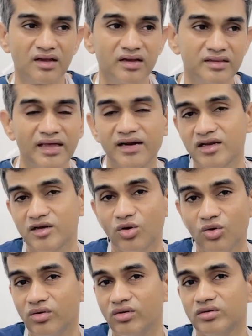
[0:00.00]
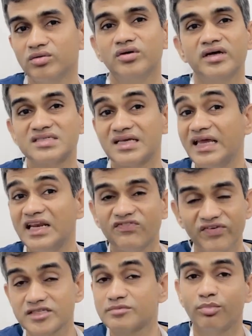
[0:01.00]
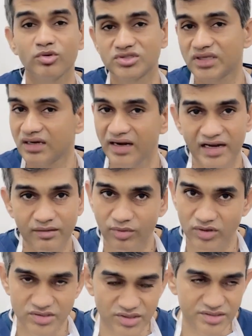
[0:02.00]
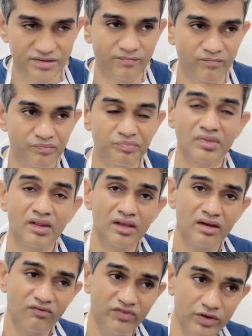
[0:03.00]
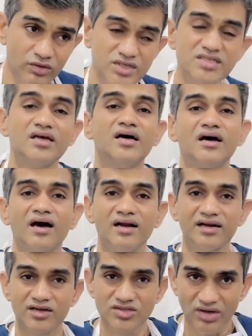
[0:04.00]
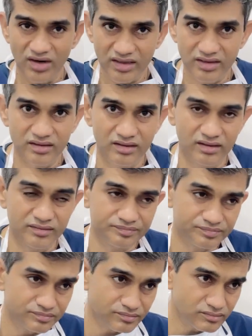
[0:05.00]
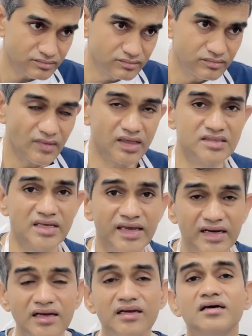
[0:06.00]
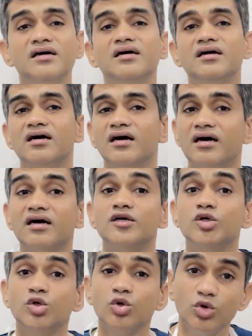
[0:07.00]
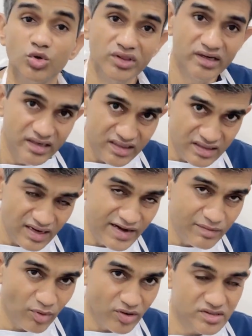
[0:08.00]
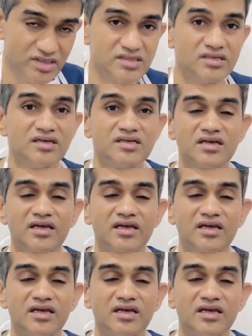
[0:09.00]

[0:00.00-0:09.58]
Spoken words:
There are no side effects post the cleaning process. We use an ultrasonic scaler to do the teeth cleaning process.